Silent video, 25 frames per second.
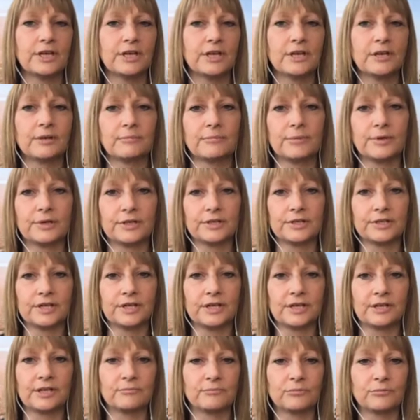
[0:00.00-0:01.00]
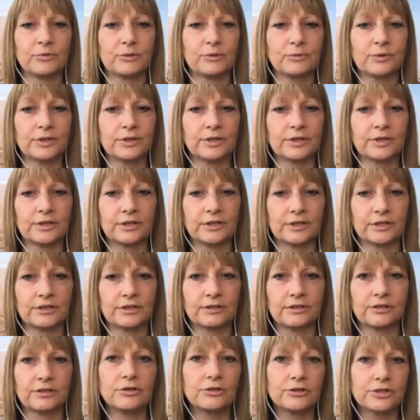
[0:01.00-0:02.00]
But we were
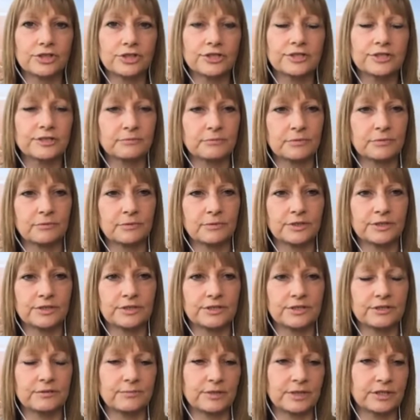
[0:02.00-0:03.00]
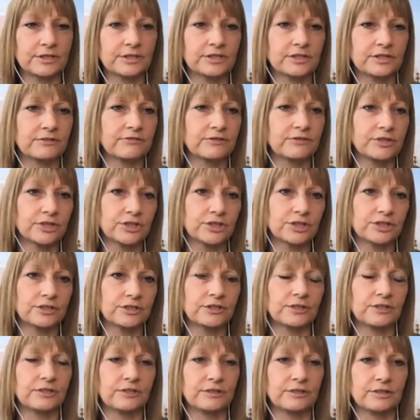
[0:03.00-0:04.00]
conscious that we wanted to make a
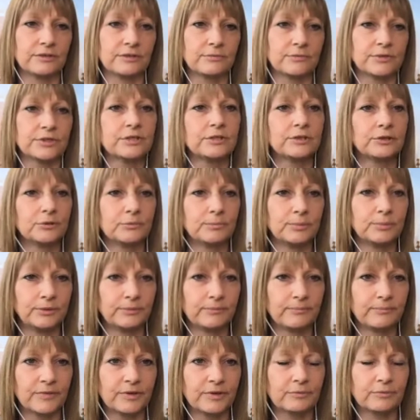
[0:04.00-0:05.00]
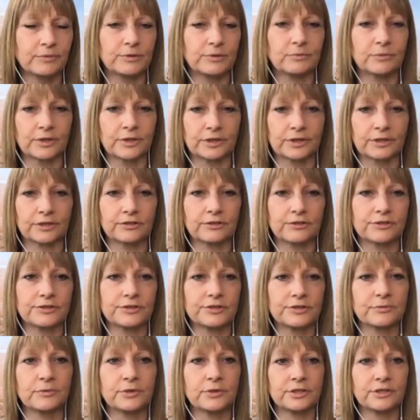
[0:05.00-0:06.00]
definition that was global, that would work across
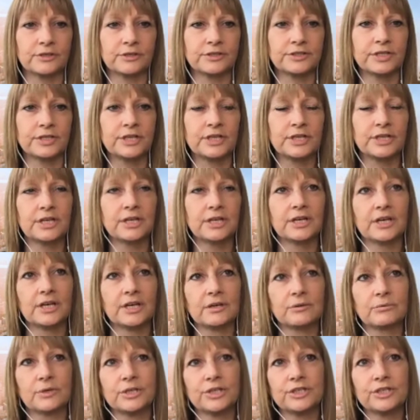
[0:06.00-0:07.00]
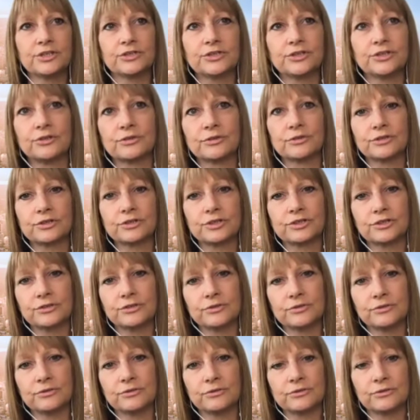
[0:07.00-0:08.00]
the world. And when you talk
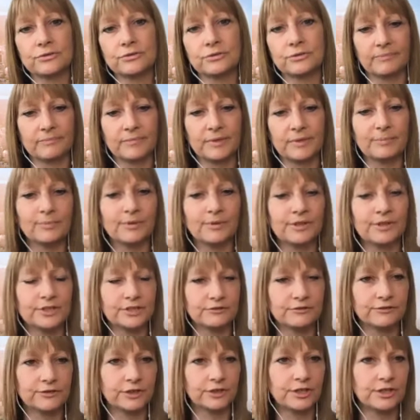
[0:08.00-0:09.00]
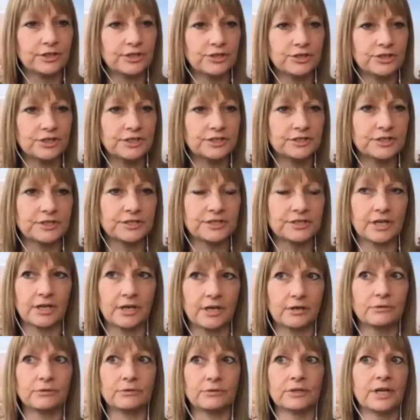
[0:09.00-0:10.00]
to people in different countries, they say,
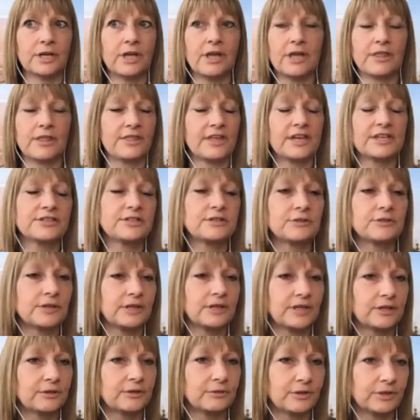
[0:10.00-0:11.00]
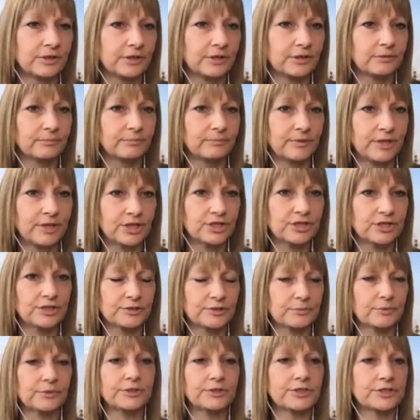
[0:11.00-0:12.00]
oh, that's not how our patients
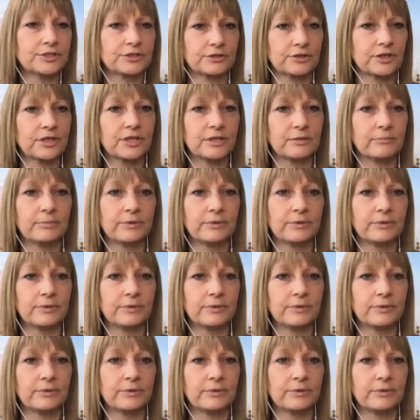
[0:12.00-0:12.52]
will describe